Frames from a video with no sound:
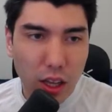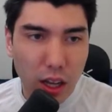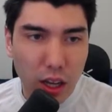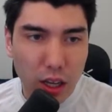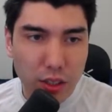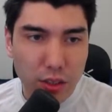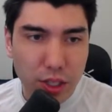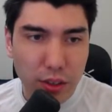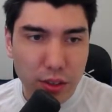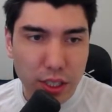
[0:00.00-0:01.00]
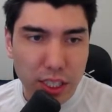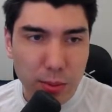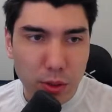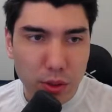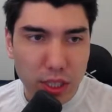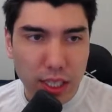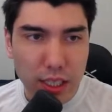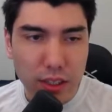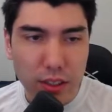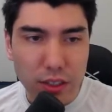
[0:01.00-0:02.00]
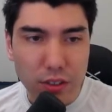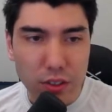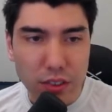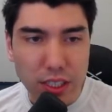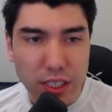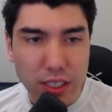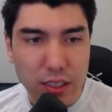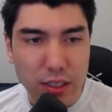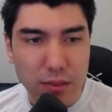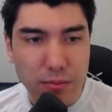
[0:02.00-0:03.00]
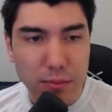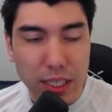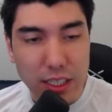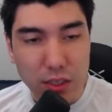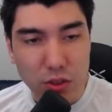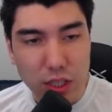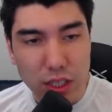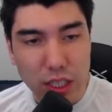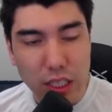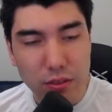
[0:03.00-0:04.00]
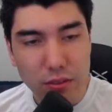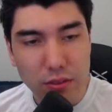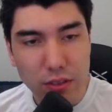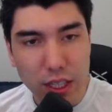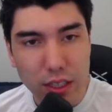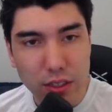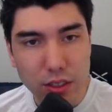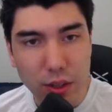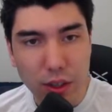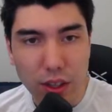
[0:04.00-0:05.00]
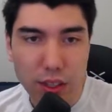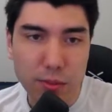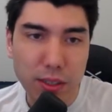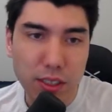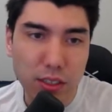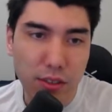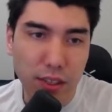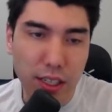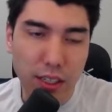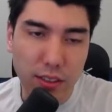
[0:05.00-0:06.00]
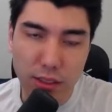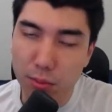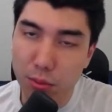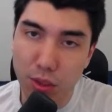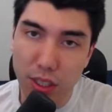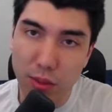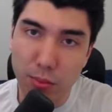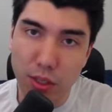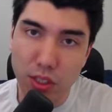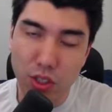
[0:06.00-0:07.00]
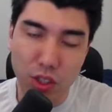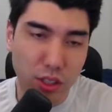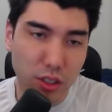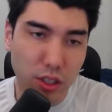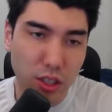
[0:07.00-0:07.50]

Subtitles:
So yeah, really exposed king here. They've overextended. My king's really safe. And so I thought to myself, hey, this is a pretty good position.